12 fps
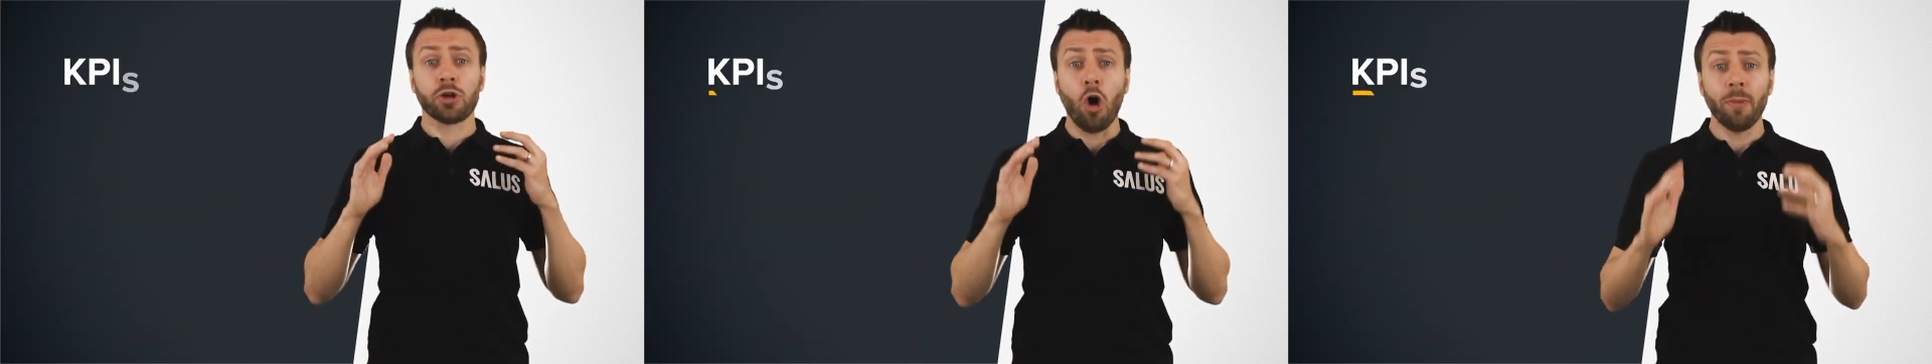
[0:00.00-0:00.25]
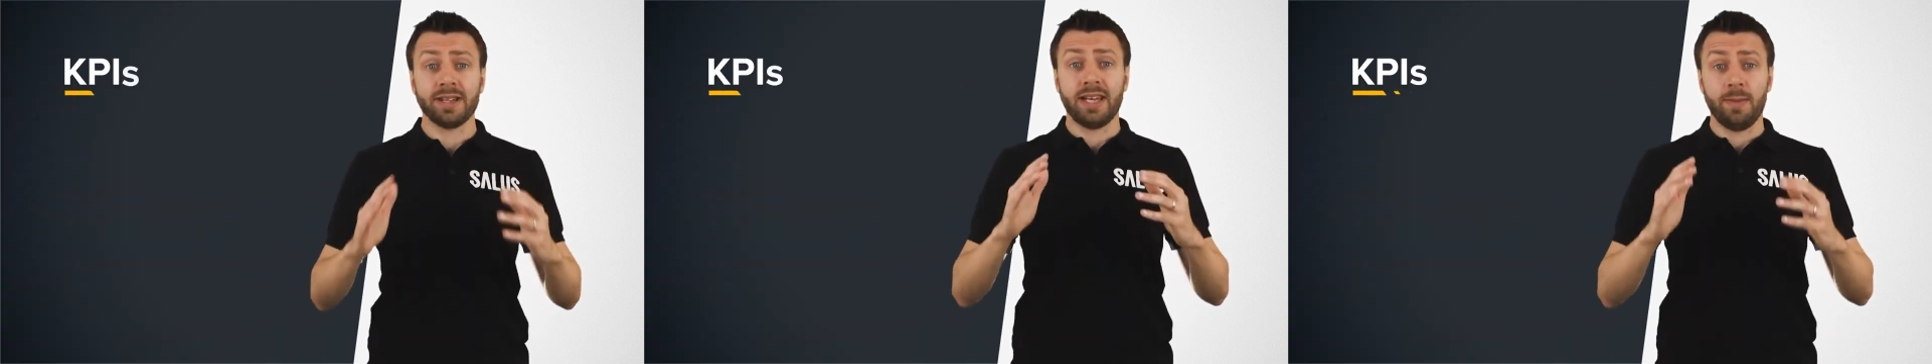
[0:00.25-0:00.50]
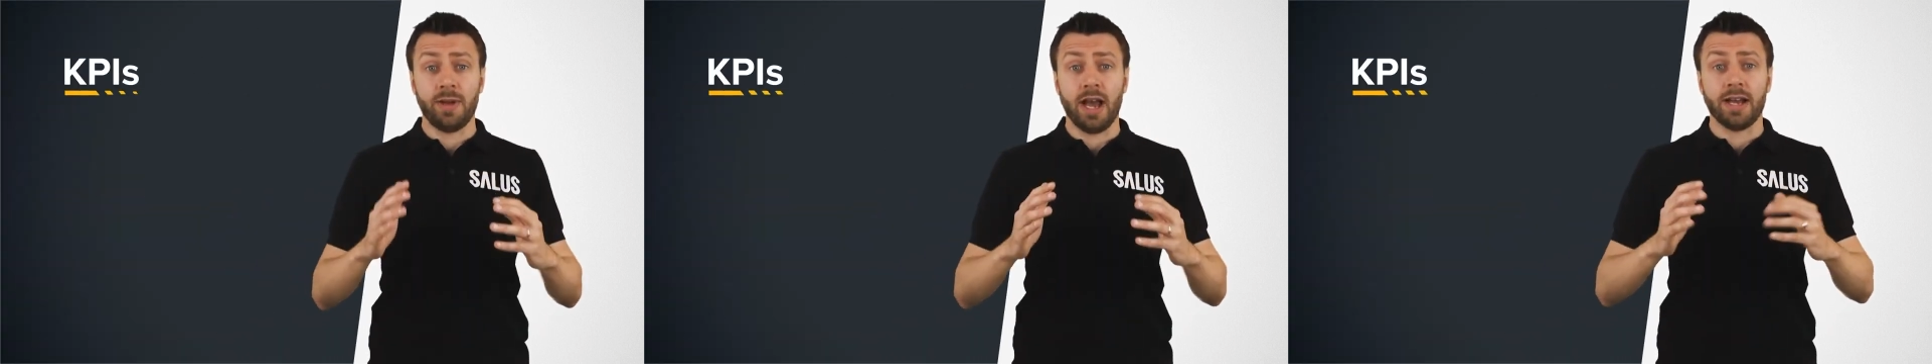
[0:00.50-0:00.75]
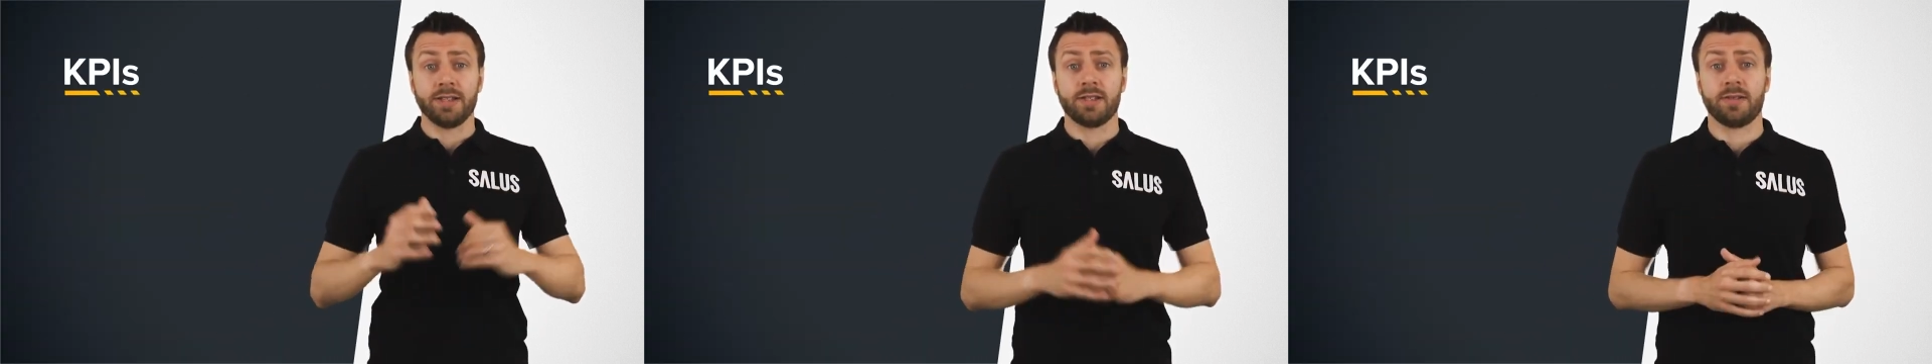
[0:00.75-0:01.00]
common
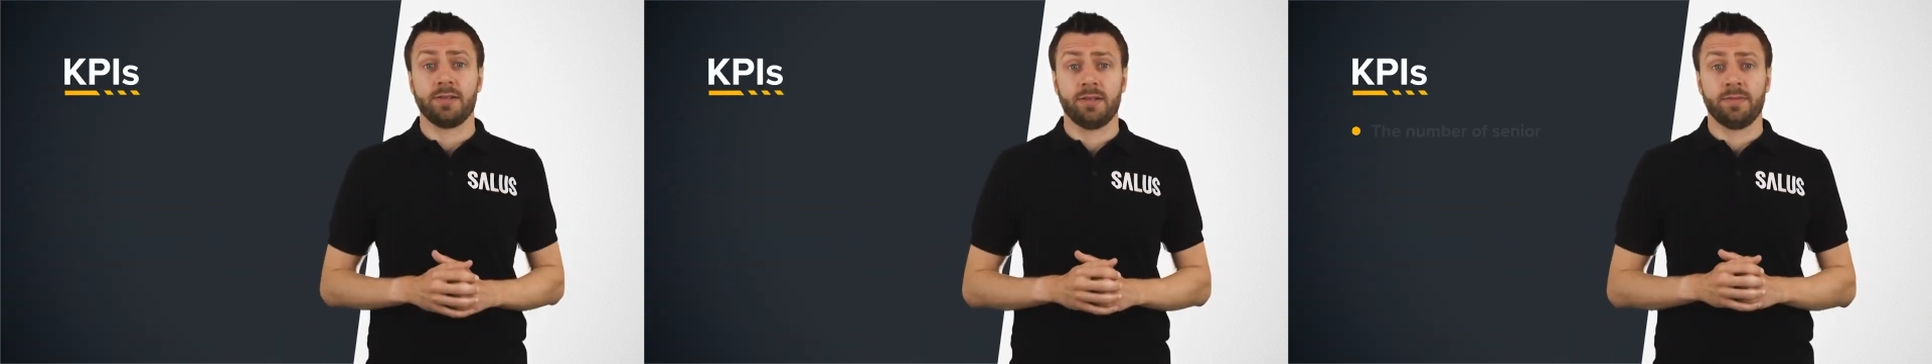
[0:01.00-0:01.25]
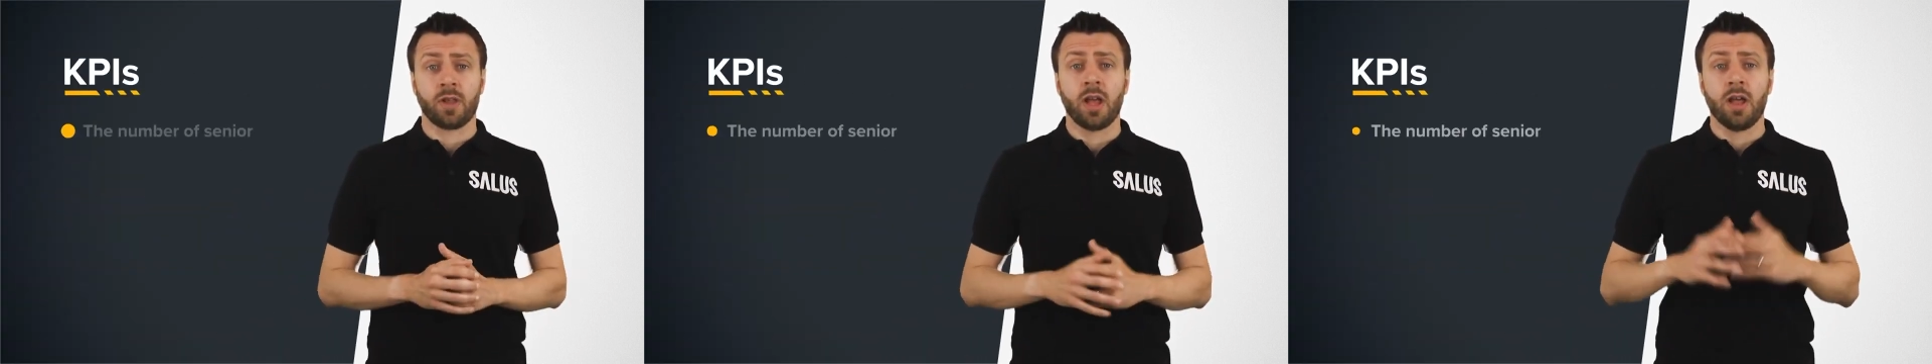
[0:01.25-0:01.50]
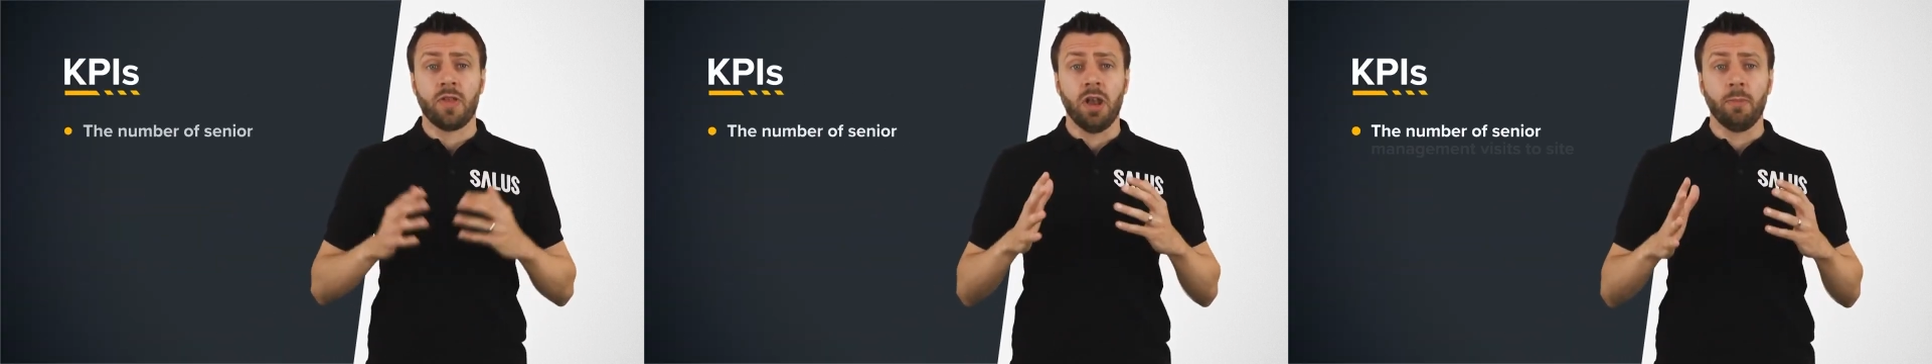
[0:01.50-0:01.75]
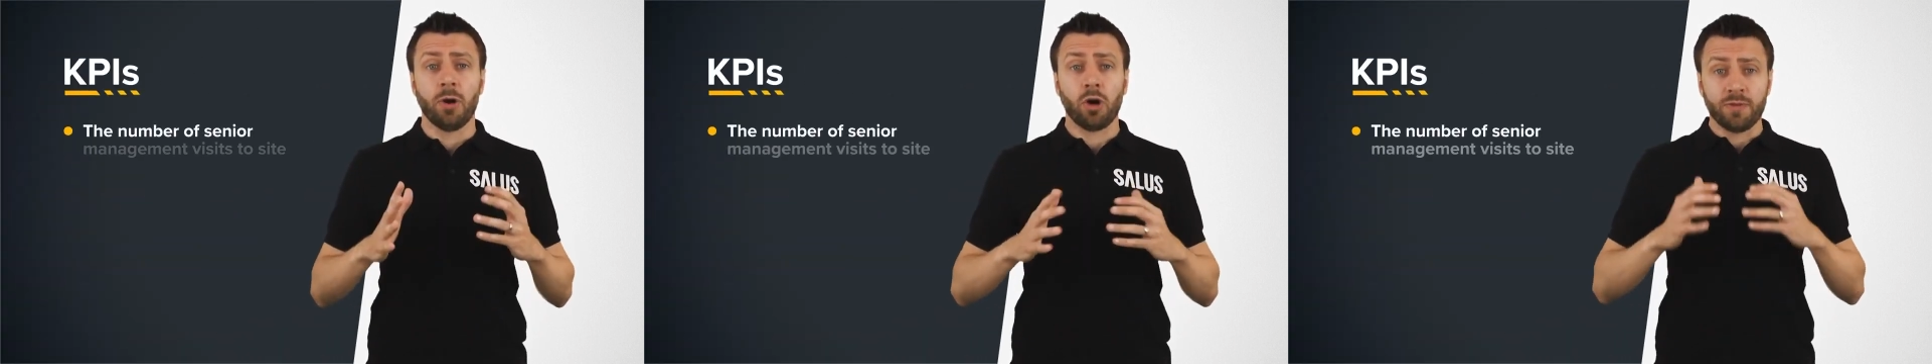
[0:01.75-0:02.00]
KPIs. The number